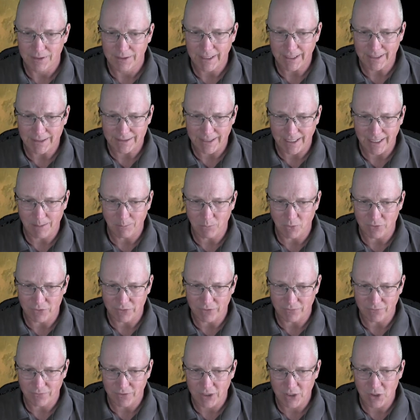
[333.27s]

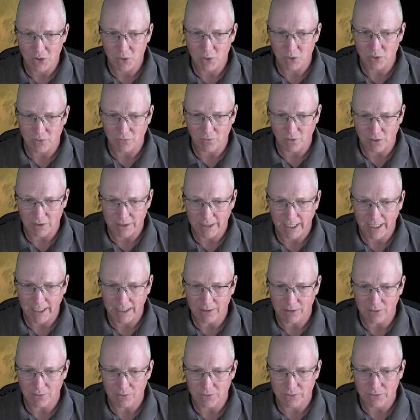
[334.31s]
examples of huge
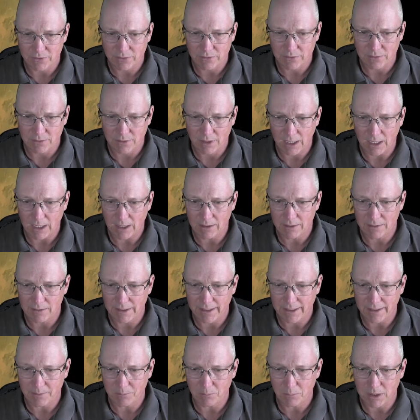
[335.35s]
volcanoes
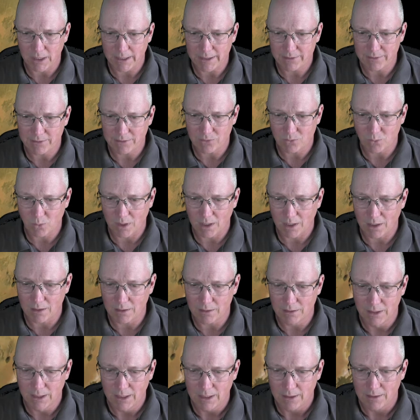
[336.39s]
and places
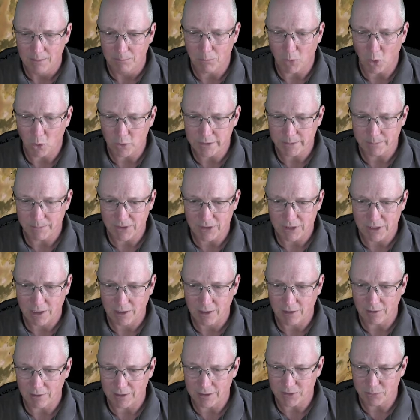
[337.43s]
where molten
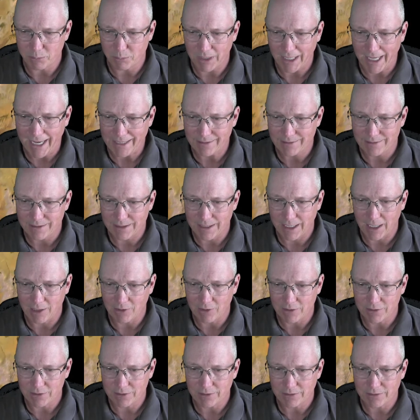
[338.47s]
material has blasted
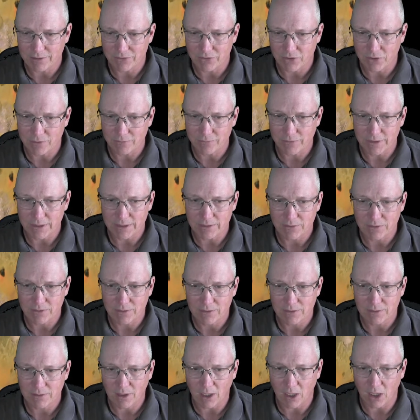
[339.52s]
out onto the
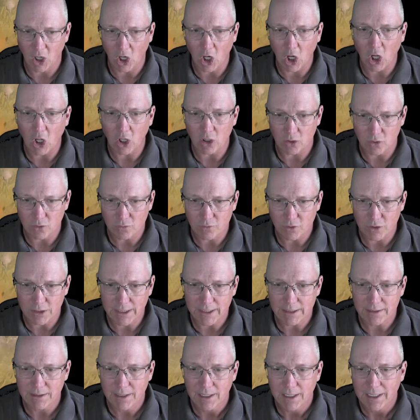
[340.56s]
surface all over
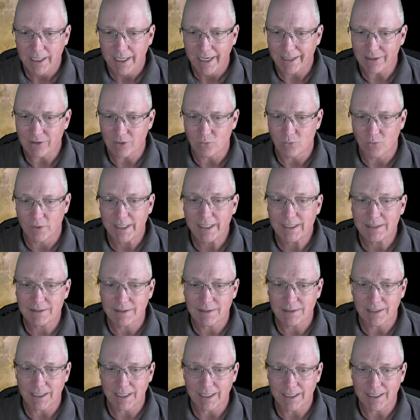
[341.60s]
it. And the reason